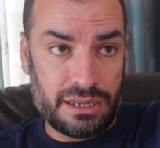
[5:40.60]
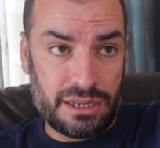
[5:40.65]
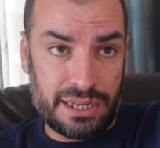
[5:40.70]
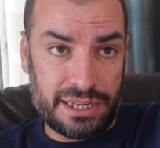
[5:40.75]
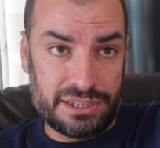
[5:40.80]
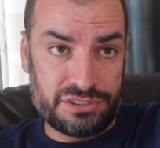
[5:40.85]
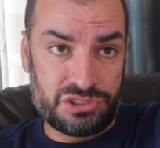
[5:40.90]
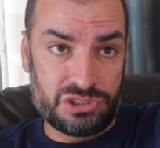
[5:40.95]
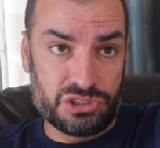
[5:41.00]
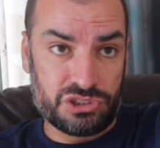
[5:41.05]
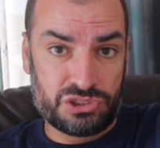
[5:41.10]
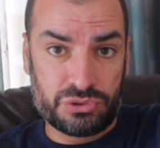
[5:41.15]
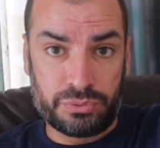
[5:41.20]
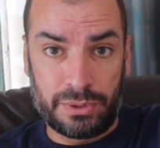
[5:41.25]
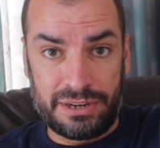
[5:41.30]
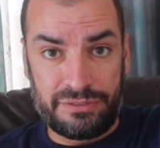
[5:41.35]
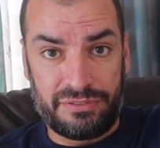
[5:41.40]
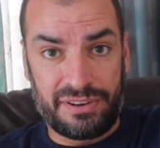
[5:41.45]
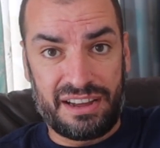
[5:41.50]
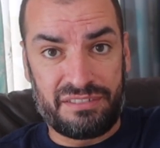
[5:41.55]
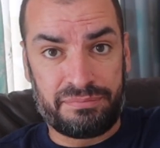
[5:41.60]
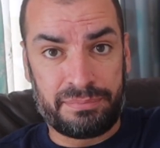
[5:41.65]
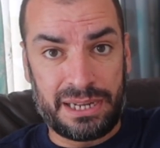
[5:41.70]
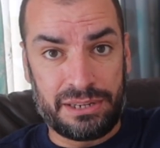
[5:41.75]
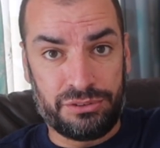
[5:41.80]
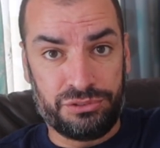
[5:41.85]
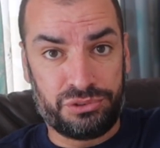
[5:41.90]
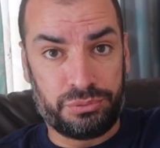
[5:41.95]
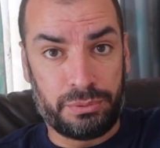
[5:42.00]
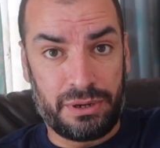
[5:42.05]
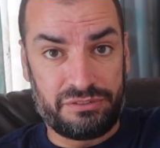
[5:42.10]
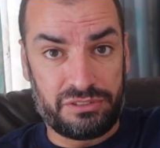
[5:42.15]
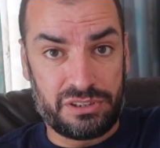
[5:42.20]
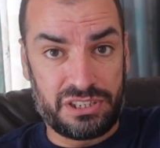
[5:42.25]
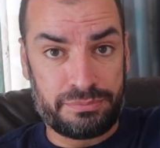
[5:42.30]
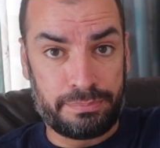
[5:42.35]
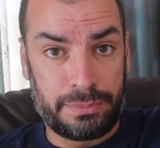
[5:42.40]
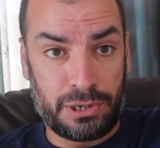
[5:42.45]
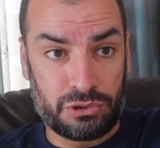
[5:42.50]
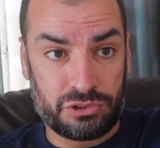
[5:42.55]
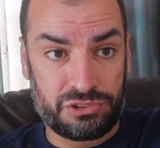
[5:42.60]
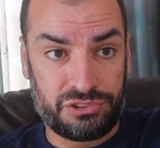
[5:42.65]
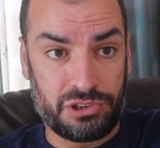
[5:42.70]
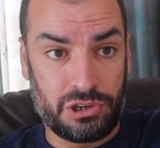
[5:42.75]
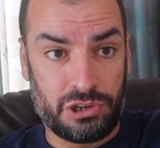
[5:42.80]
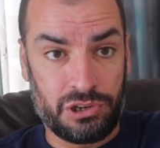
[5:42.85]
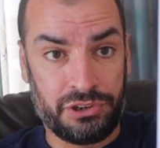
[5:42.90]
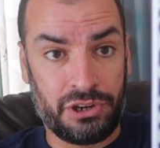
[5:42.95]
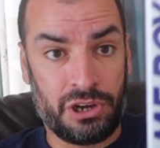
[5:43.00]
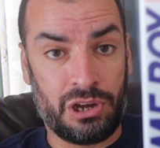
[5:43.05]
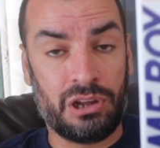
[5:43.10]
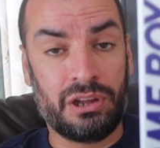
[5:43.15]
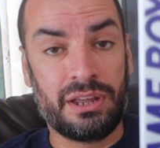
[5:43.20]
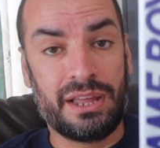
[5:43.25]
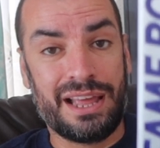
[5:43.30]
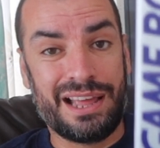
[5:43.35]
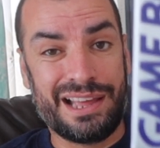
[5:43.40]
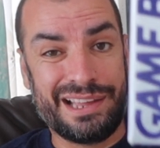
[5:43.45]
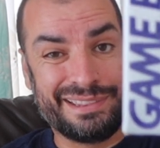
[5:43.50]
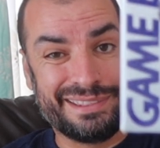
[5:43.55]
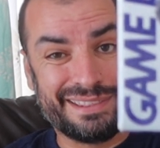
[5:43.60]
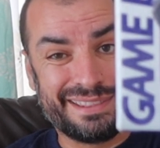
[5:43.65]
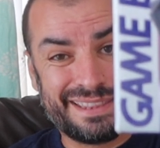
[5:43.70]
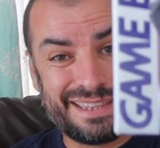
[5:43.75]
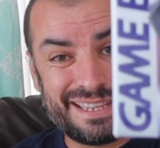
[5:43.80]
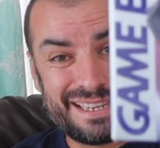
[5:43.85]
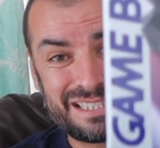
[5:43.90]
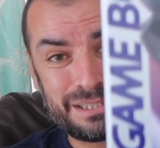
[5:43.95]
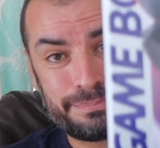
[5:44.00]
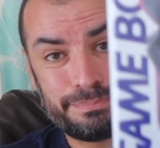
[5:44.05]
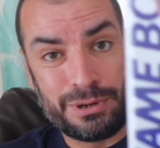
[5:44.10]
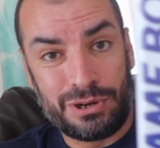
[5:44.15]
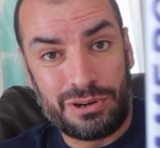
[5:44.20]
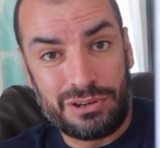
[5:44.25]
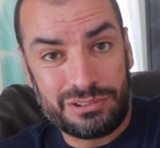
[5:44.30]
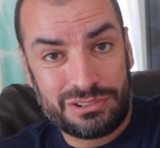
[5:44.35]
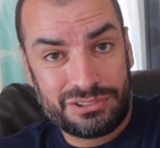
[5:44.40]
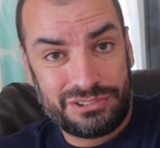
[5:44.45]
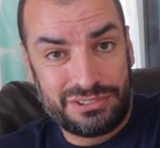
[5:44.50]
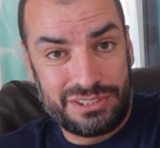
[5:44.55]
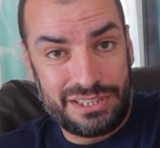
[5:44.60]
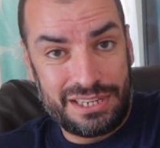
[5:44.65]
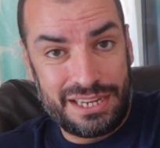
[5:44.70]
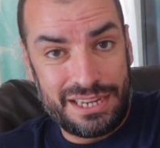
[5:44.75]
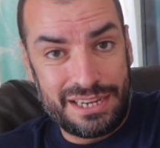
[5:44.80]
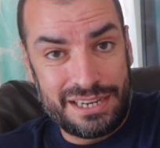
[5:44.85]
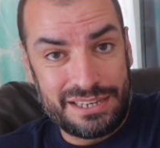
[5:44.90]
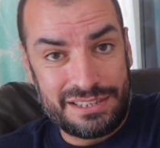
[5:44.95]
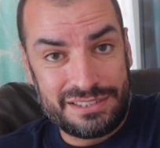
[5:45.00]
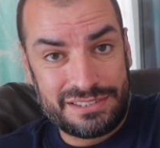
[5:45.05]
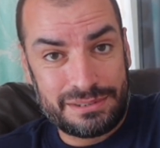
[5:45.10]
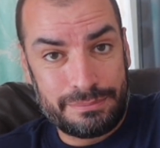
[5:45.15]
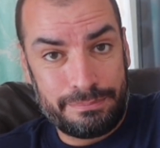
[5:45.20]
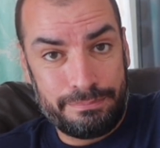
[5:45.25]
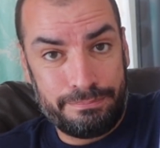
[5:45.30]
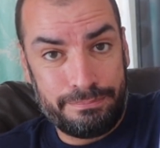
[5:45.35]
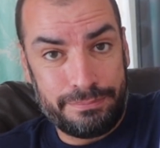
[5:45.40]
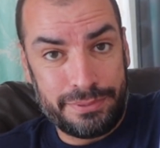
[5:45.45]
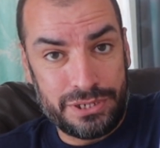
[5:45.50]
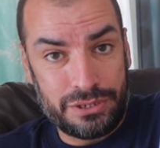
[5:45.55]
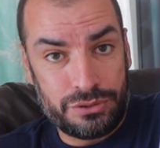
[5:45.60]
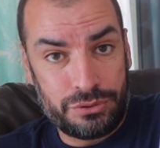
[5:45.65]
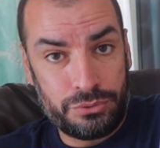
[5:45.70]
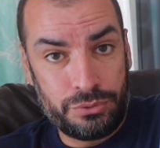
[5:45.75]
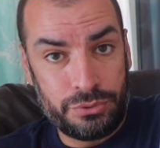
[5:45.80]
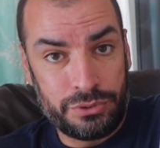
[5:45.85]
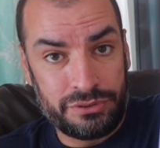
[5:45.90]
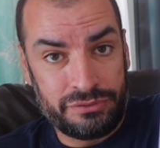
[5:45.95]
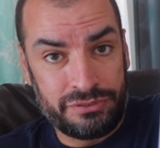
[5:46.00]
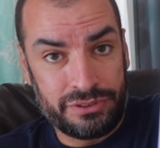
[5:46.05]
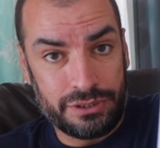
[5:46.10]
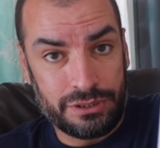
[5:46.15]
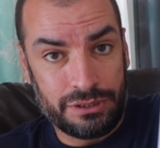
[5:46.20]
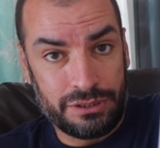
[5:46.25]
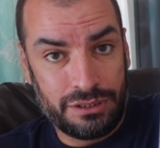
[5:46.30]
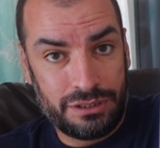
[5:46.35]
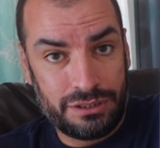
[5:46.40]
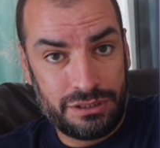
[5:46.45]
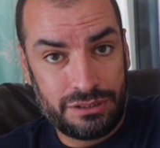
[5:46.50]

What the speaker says: It's just £25 whether it's boxed or not. And this box is beautiful.